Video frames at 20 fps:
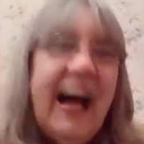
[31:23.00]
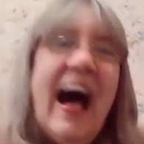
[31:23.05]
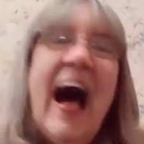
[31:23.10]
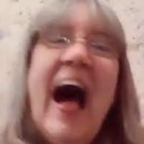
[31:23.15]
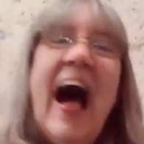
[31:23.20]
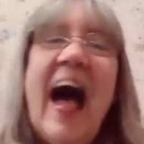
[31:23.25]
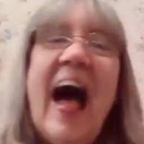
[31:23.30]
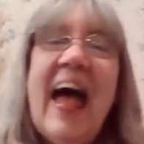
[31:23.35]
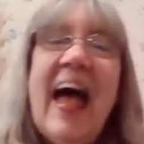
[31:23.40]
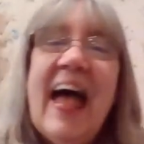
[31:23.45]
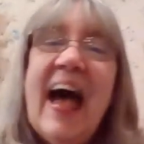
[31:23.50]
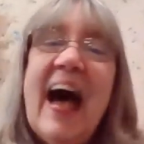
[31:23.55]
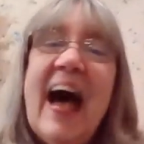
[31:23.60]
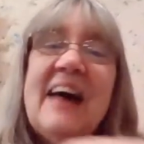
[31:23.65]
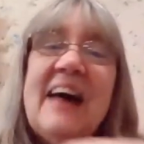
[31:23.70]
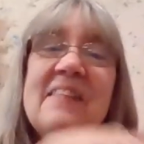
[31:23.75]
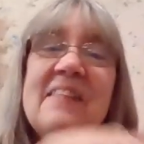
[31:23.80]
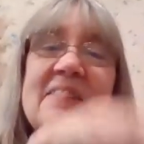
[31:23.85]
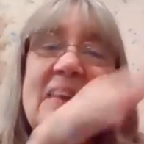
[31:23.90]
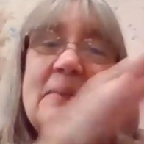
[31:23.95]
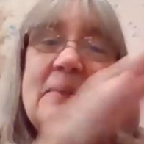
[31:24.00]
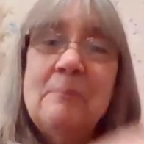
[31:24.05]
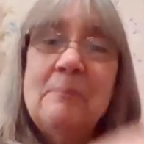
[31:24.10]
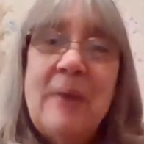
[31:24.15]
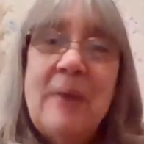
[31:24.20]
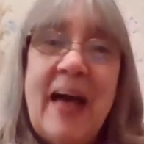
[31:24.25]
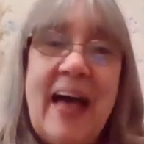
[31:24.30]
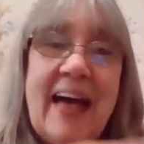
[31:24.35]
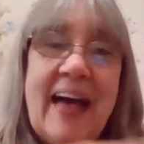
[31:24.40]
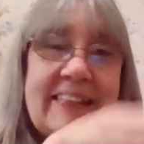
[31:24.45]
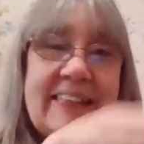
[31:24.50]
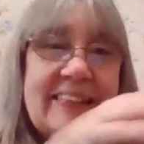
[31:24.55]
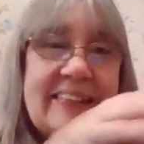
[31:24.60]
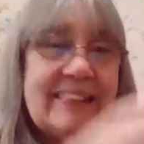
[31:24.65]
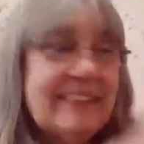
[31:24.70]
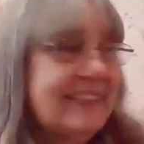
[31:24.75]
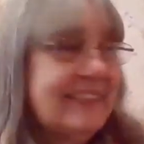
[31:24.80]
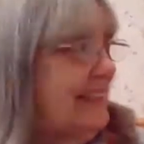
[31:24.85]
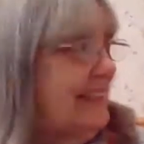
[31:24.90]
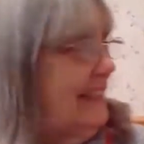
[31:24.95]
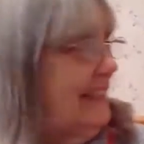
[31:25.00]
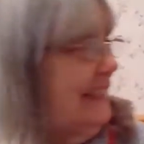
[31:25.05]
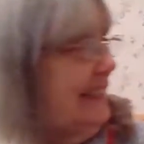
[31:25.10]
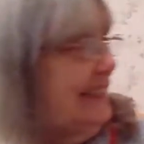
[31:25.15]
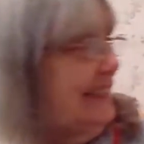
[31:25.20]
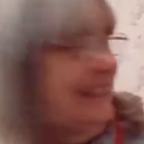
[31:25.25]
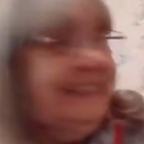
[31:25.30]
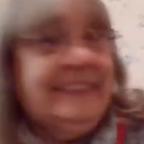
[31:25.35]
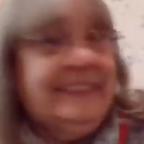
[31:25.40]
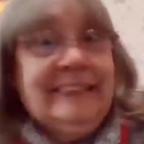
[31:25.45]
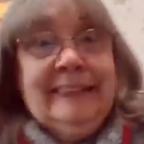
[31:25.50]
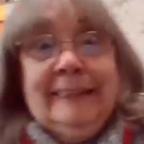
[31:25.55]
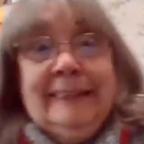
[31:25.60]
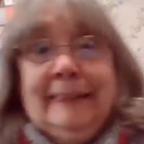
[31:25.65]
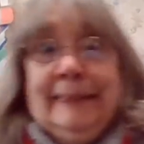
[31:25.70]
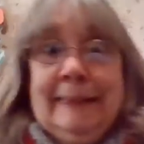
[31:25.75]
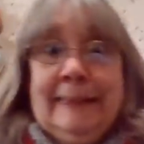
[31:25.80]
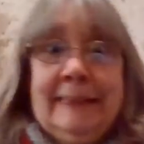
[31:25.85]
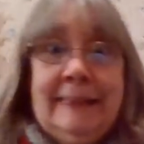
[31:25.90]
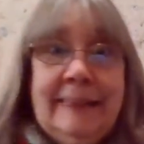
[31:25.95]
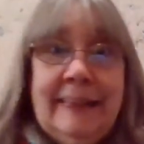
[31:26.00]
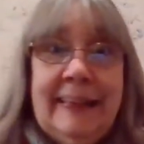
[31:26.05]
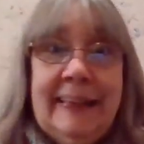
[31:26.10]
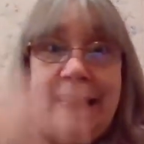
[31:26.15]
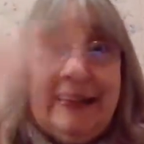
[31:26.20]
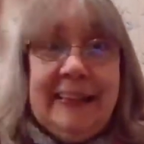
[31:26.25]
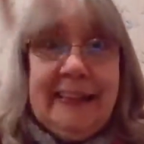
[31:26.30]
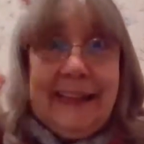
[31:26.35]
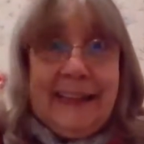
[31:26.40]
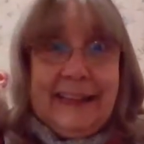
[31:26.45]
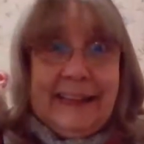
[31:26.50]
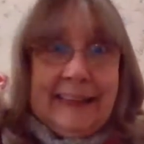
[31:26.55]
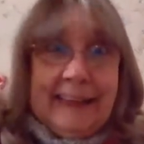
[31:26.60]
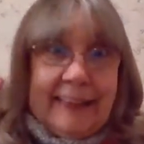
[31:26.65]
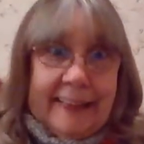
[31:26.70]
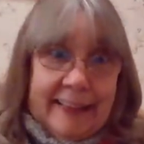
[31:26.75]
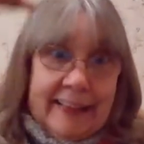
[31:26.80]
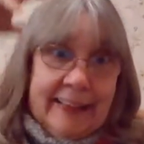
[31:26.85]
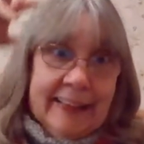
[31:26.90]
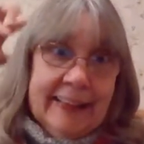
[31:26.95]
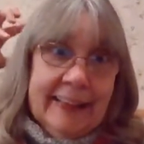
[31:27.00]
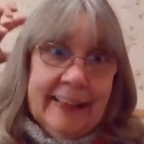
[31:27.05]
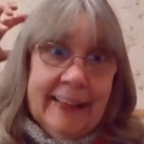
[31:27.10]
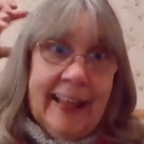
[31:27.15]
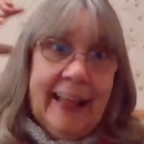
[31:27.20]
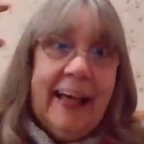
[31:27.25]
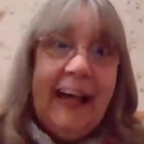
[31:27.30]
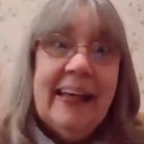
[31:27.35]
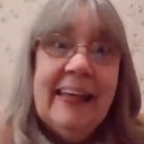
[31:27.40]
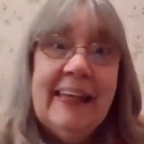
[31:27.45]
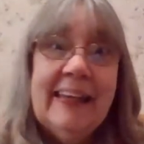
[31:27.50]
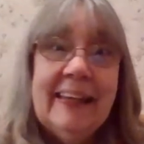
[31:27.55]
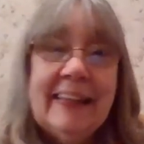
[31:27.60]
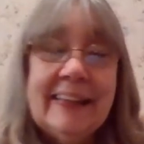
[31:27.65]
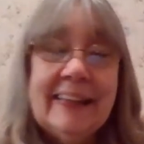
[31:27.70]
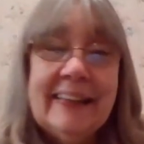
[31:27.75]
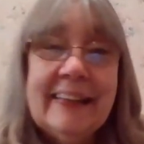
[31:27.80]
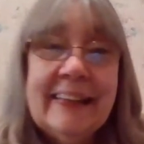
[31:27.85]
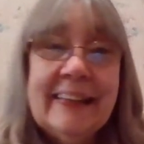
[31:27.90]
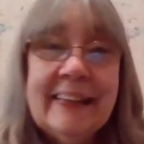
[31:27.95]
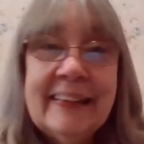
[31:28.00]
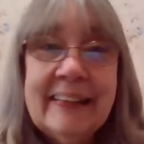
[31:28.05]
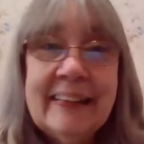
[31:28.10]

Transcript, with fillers: I have a pet. He is a lion.